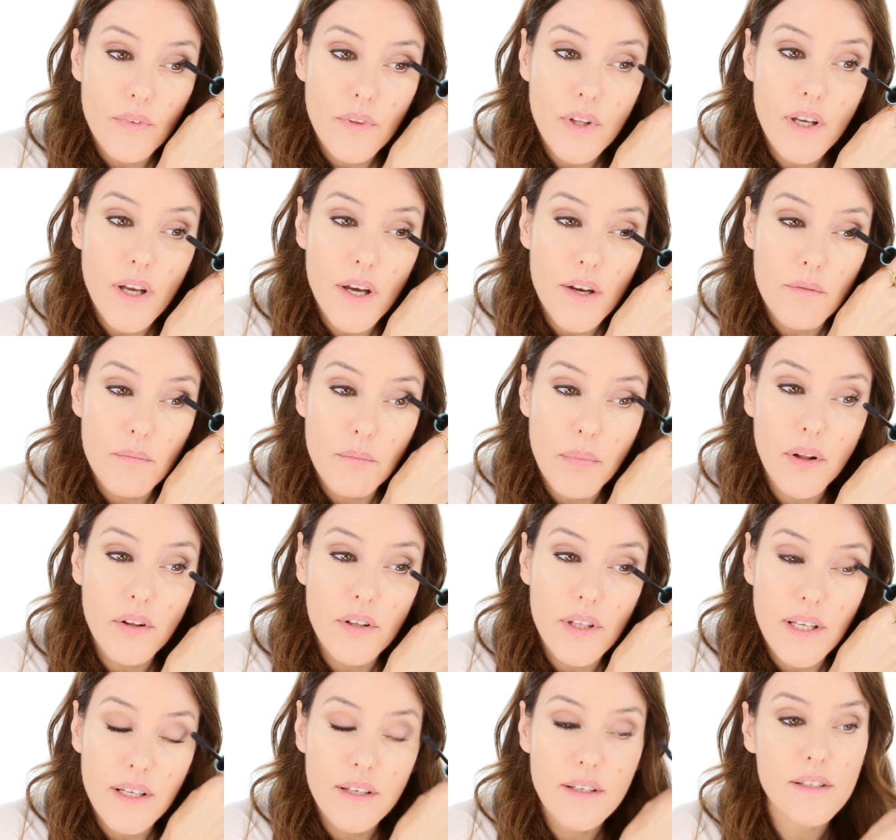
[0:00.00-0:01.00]
the kind of
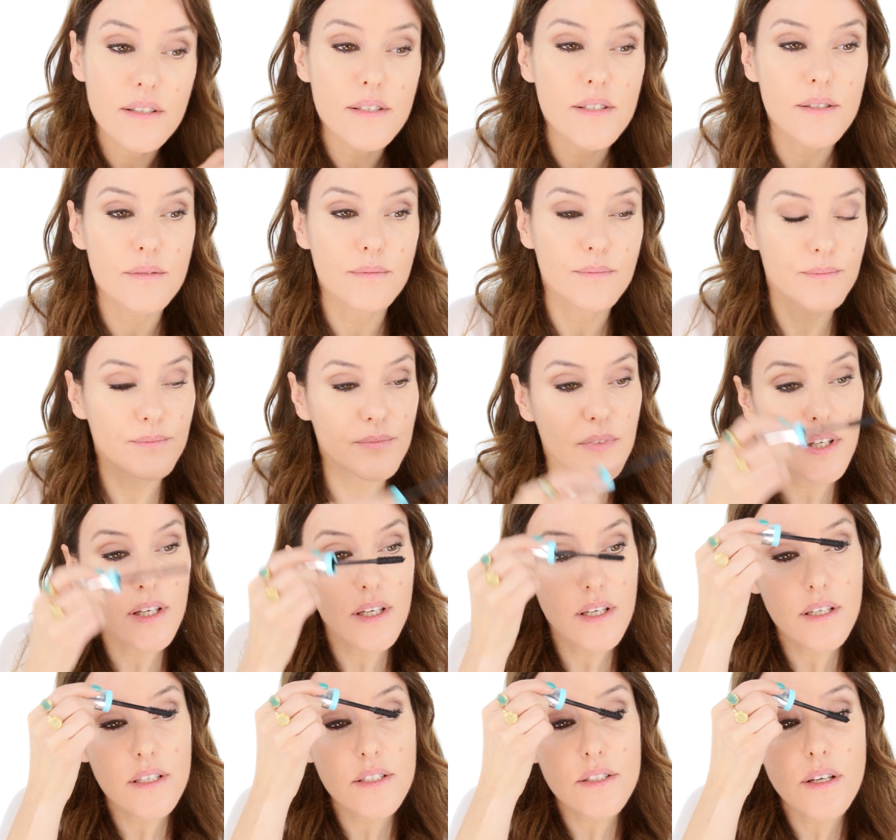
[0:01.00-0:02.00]
bulkiness.
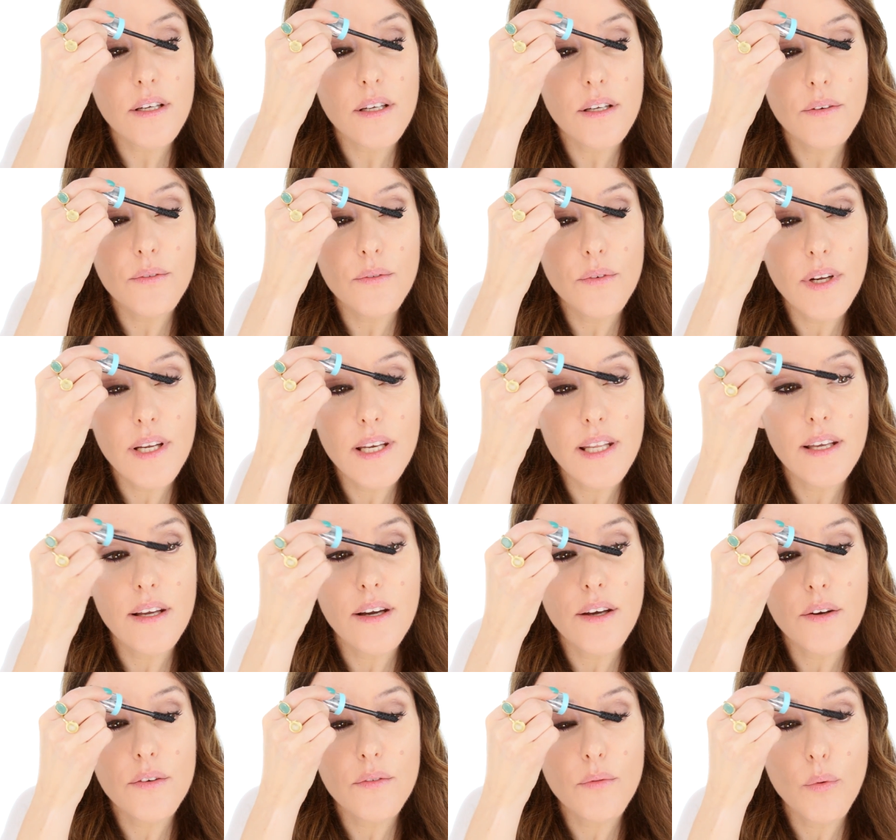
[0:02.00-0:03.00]
I can really
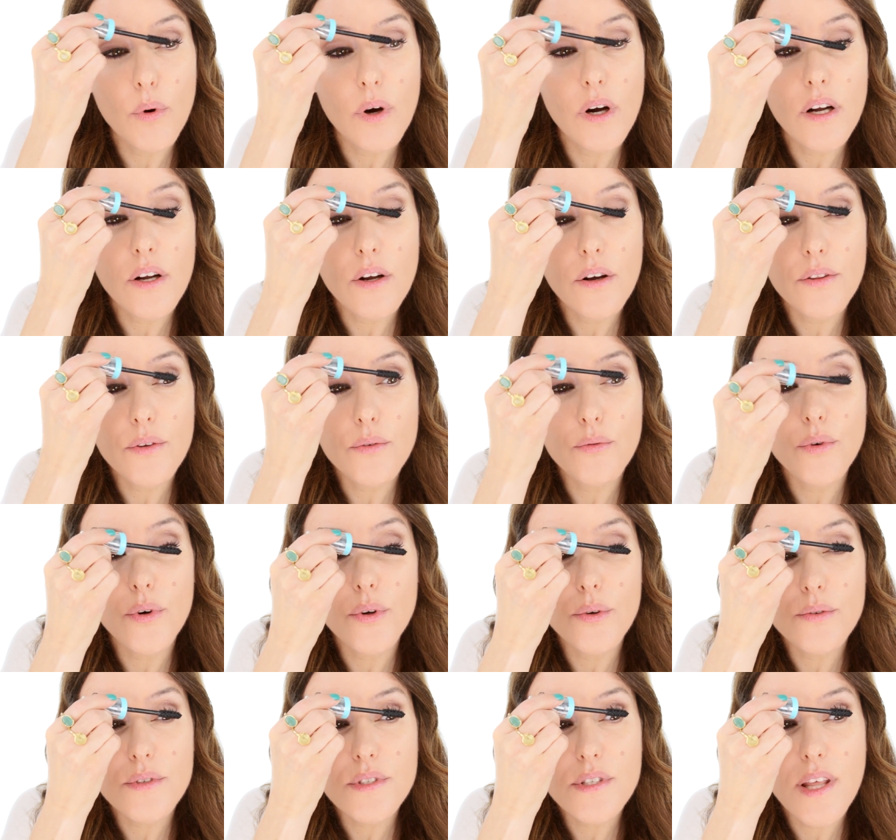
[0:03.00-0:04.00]
kind of work on the
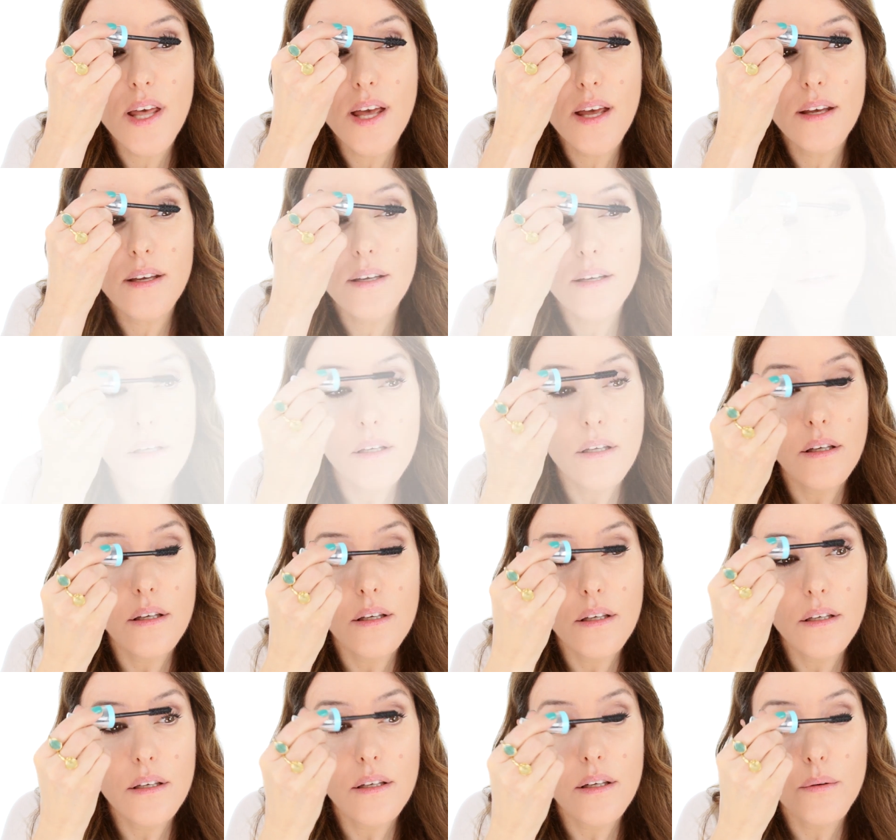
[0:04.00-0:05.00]
roots there.
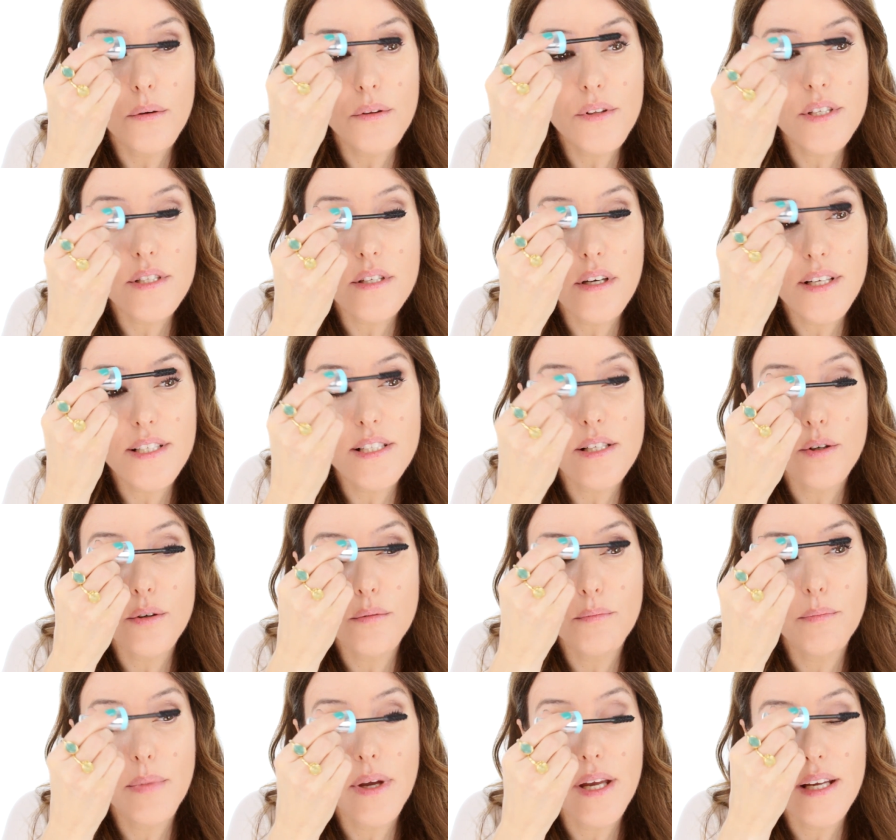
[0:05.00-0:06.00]
And I want this eye to
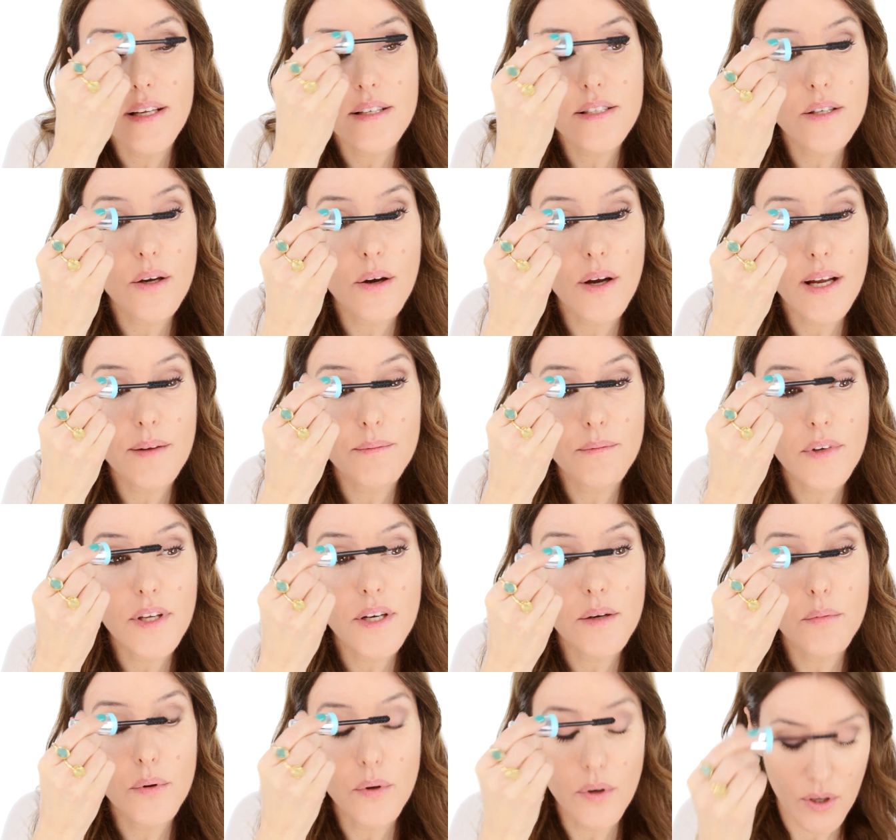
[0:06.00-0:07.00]
look big, so I'm going
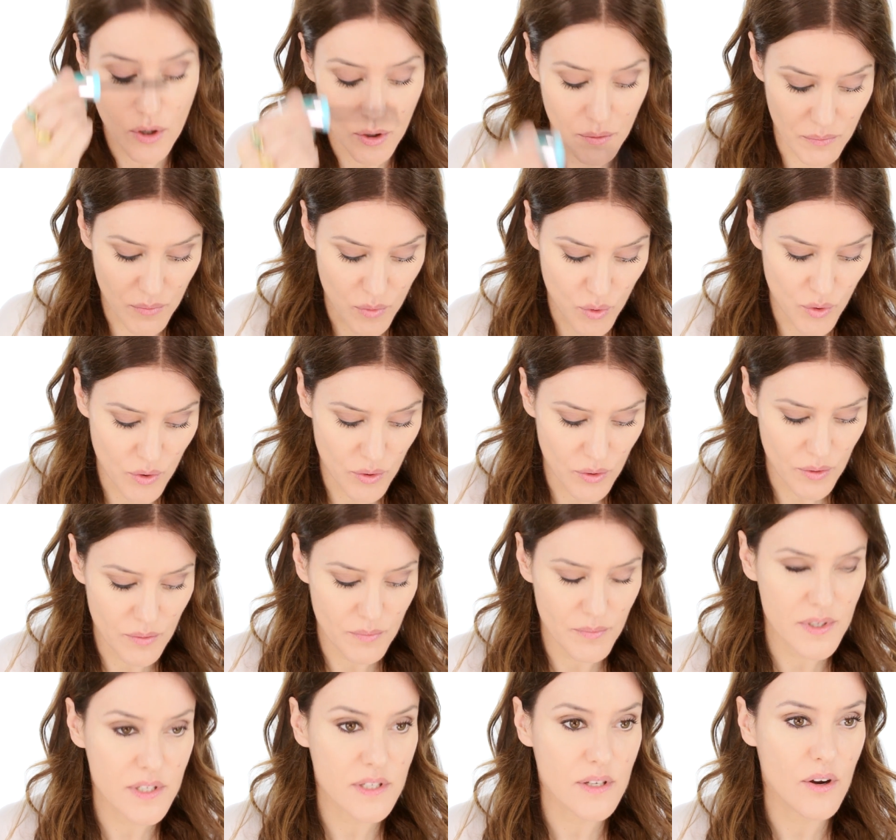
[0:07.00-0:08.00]
to put a lot more
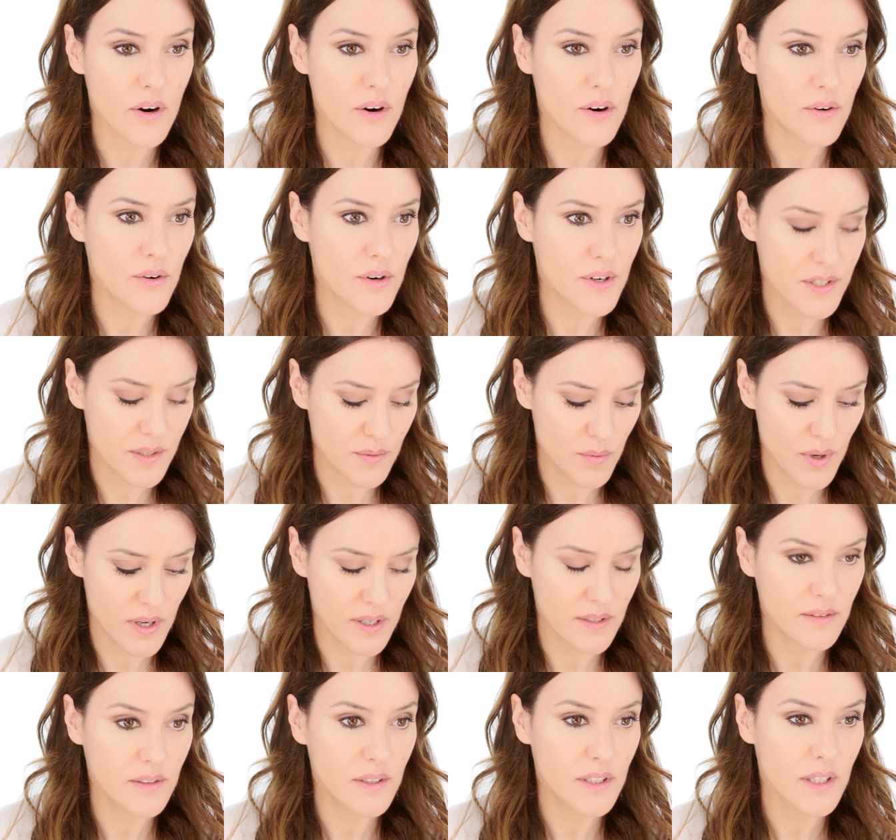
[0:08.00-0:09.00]
mascara on as
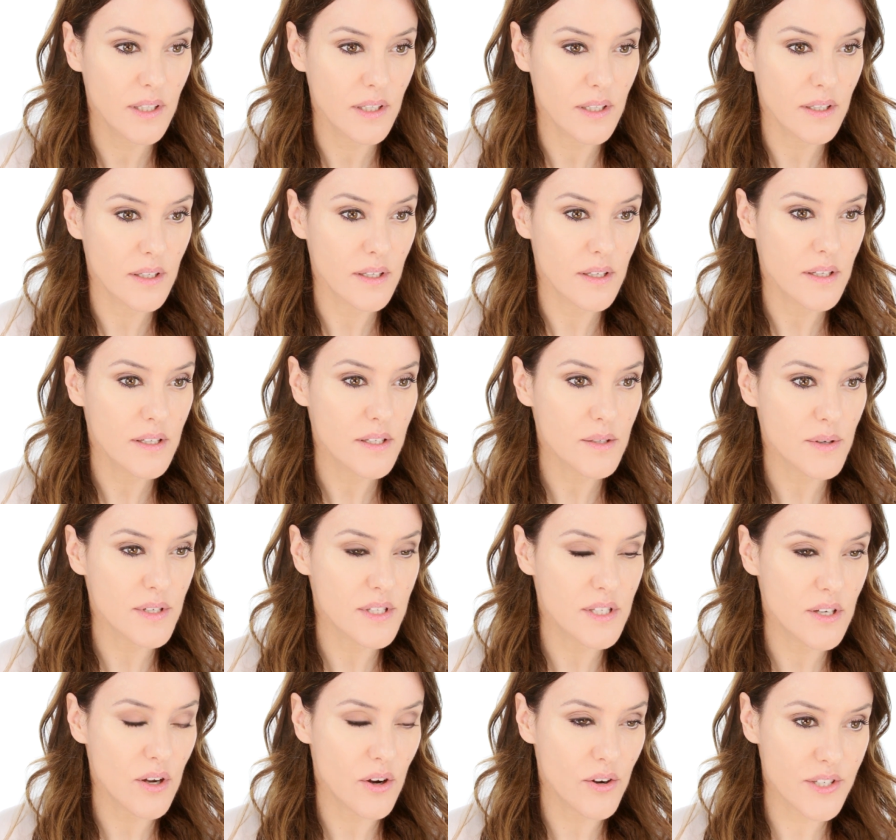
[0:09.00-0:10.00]
well. So I
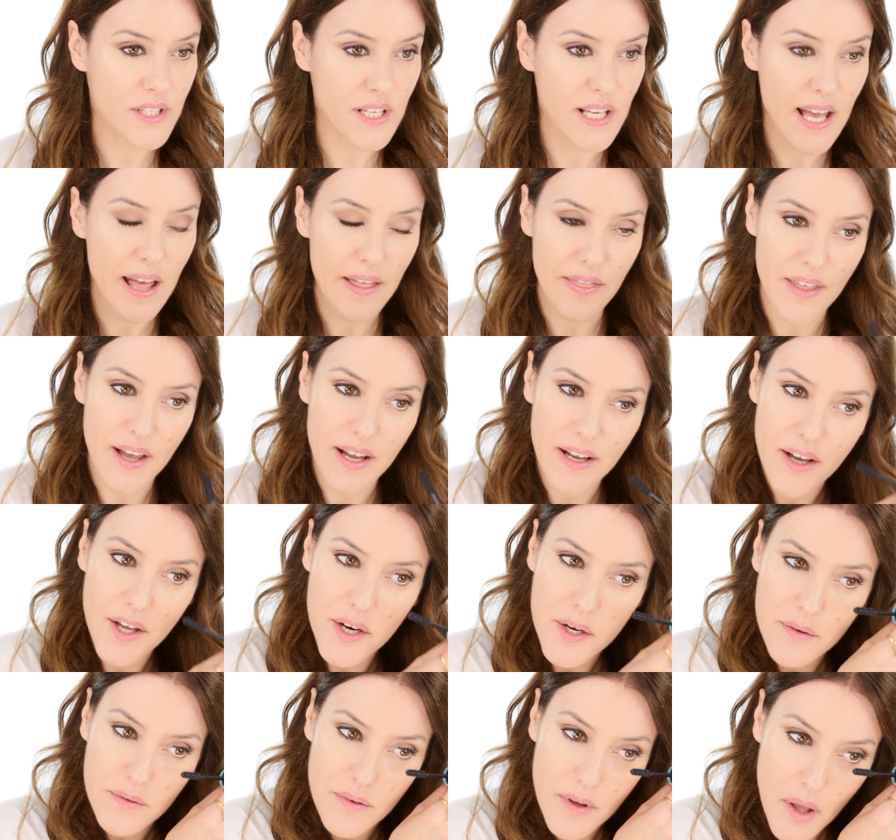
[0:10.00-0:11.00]
start to get that kind
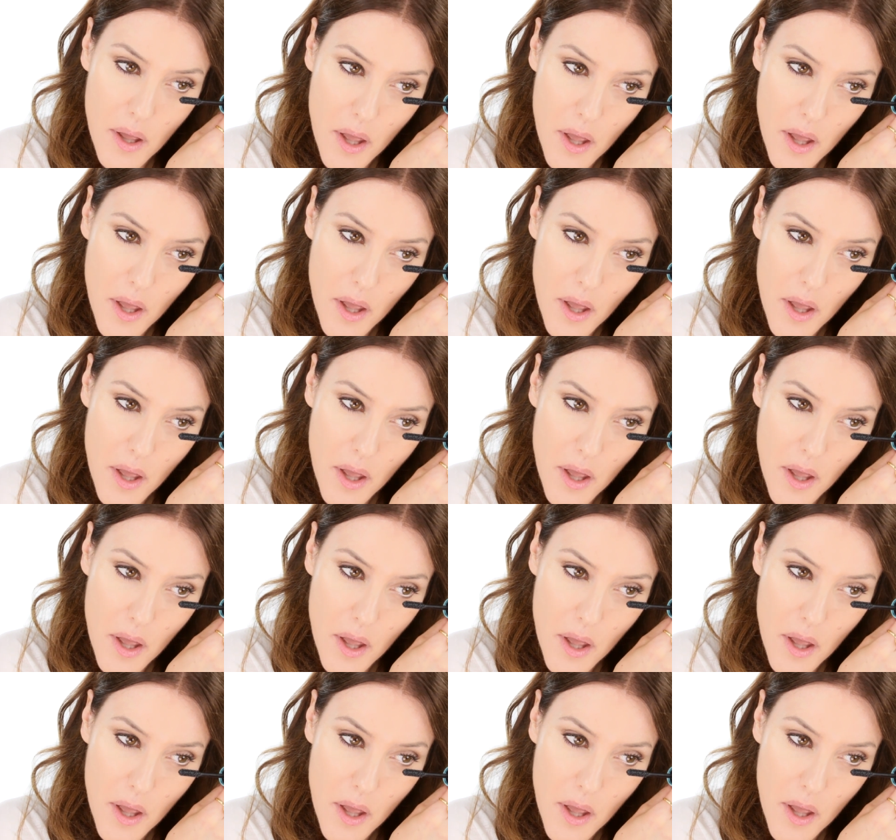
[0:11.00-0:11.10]
of